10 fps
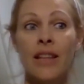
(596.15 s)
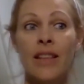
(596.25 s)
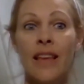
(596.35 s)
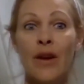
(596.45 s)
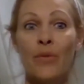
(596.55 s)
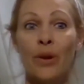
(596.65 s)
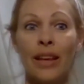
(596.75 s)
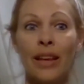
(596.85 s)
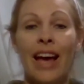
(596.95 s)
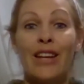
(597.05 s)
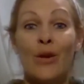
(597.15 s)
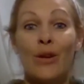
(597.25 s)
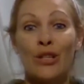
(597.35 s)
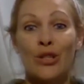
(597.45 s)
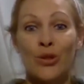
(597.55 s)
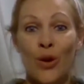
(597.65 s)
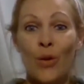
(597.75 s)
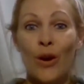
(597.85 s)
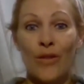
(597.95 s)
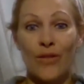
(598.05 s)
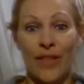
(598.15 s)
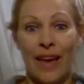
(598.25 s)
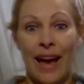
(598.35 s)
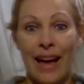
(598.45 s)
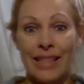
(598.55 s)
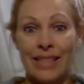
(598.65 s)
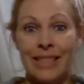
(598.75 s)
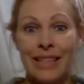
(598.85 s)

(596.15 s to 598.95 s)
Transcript: And they really had no control over that.